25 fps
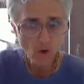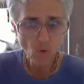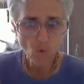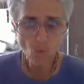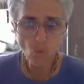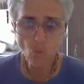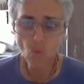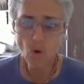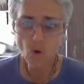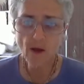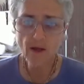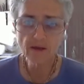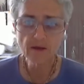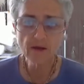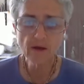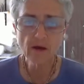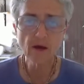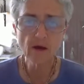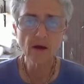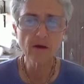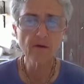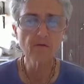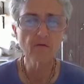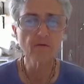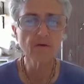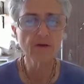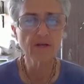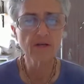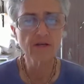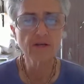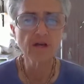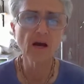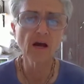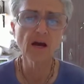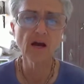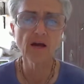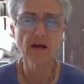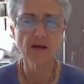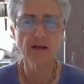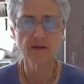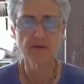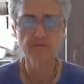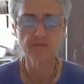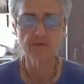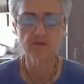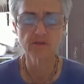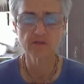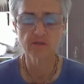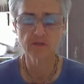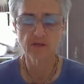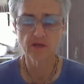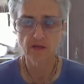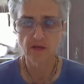100 times